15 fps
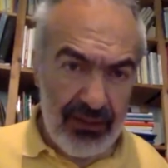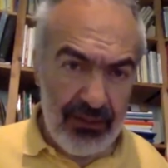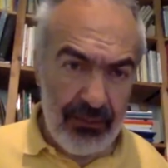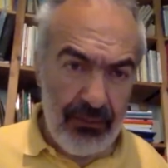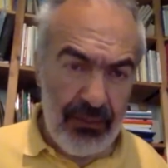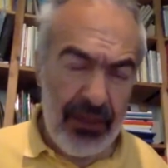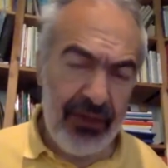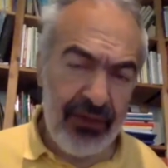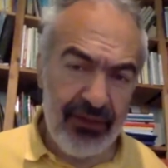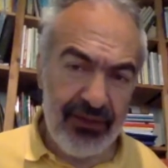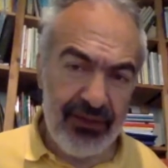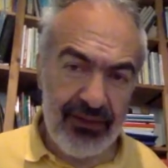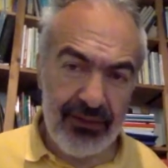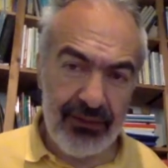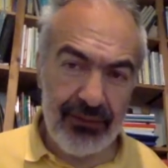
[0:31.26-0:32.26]

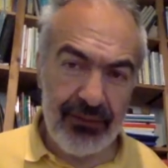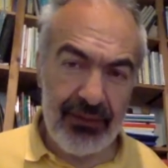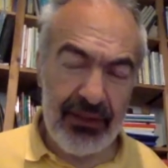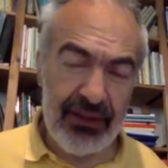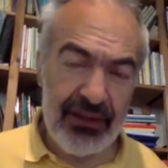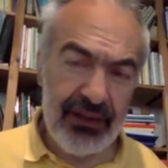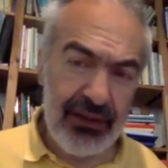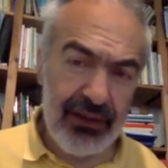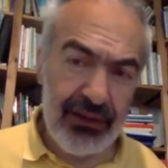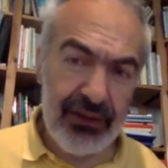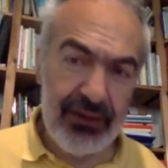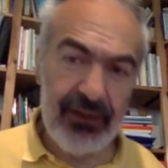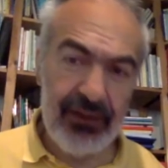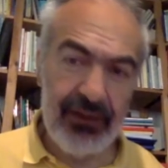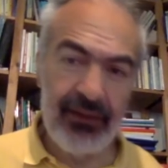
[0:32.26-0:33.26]
methods to
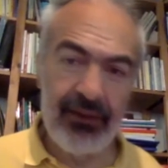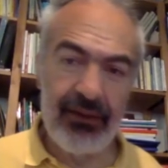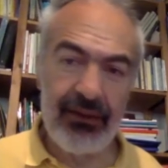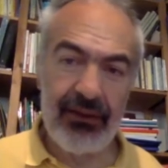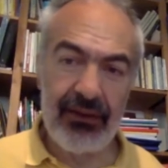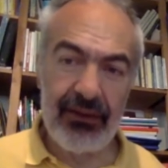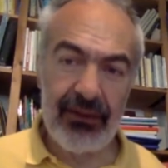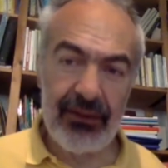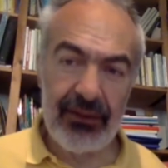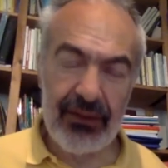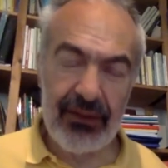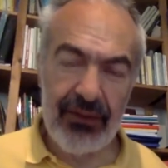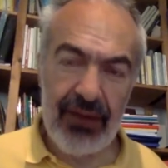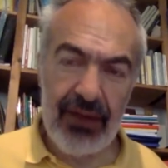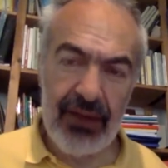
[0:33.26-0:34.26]
deter uh,
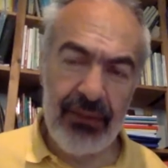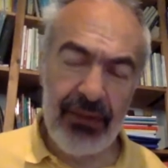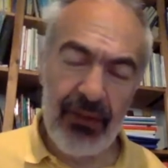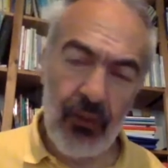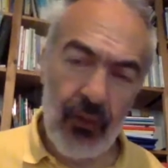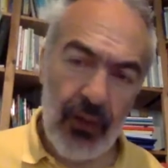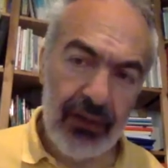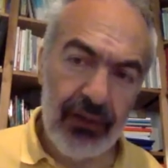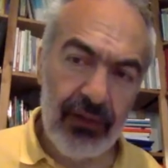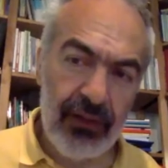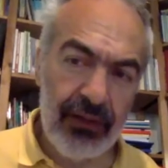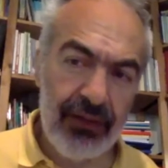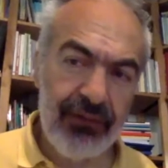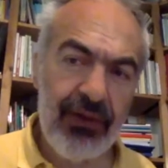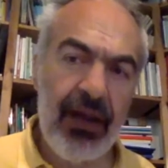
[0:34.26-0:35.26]
crime and white
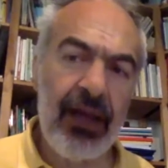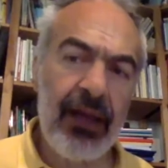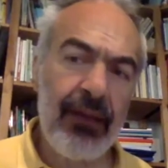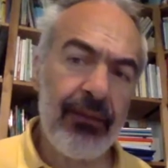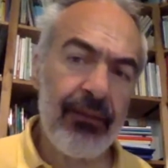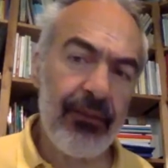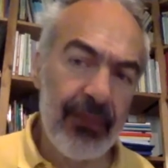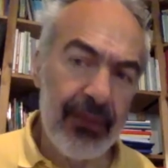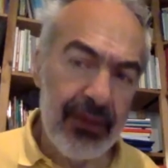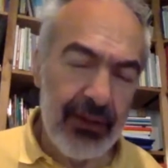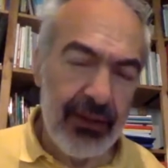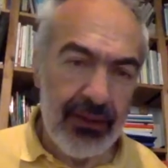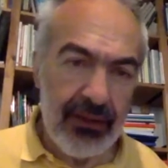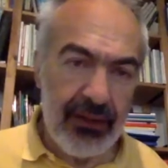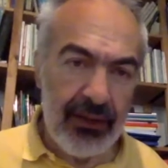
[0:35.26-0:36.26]
collar crime
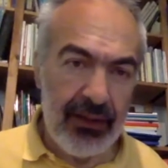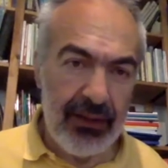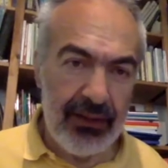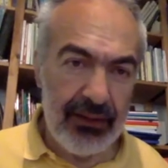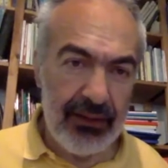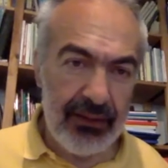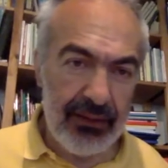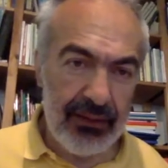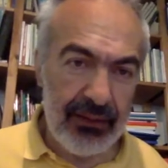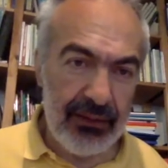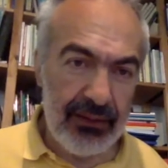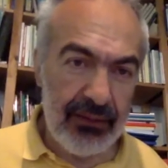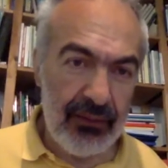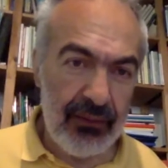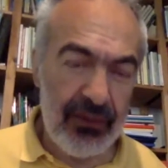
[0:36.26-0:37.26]
and
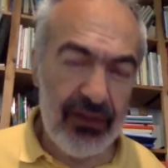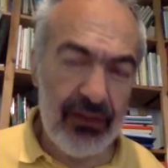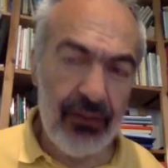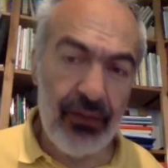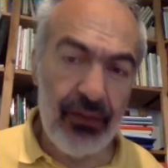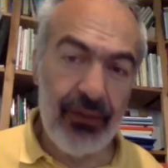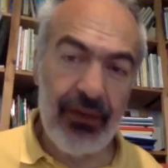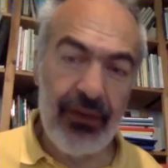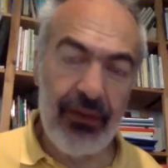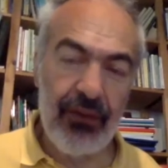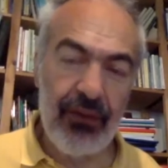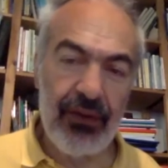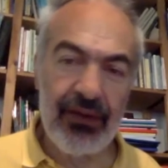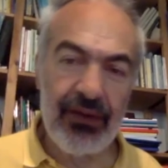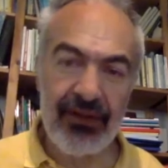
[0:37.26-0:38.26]
uh, whistleblower
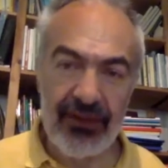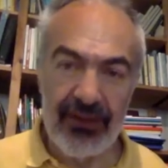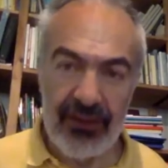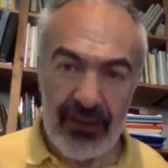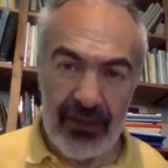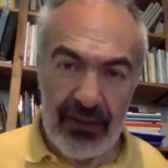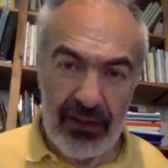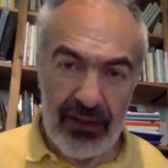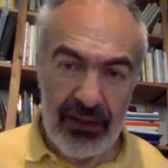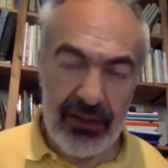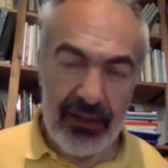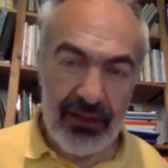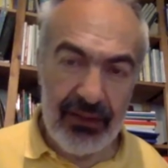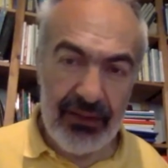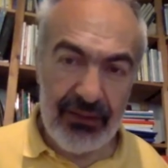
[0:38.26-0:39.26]
rewards
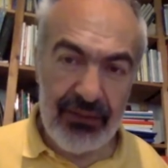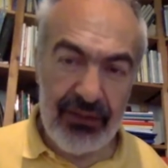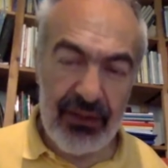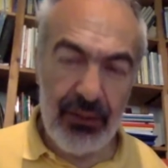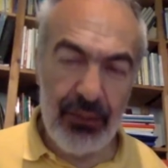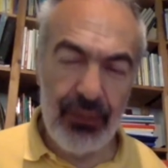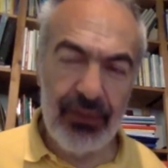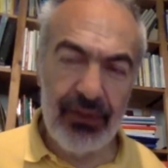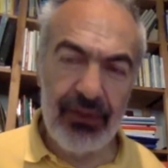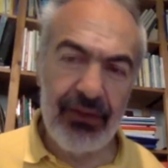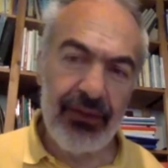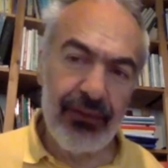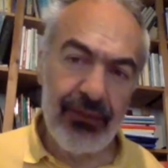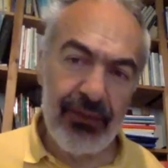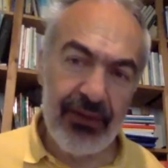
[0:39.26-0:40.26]
are really important
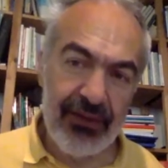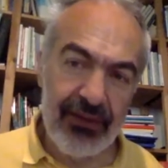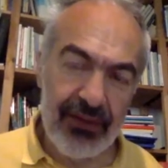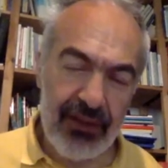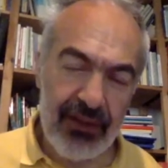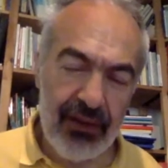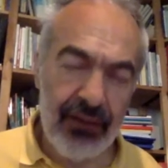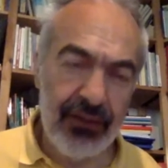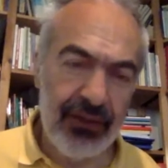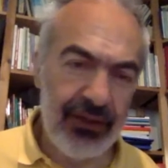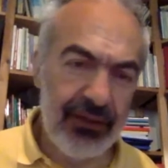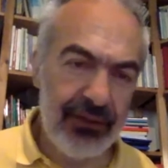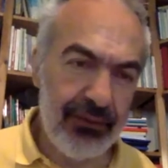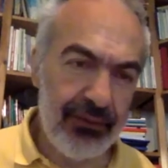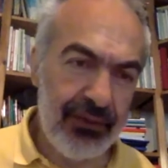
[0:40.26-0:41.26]
tools according
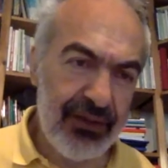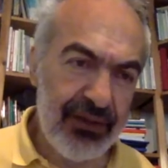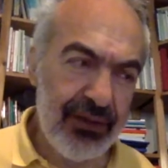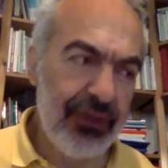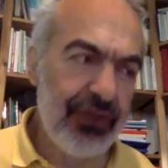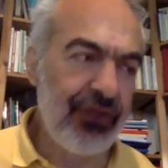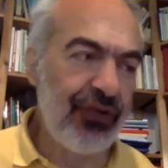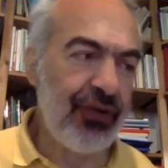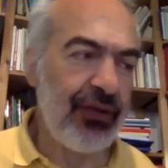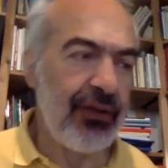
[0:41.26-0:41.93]
to research.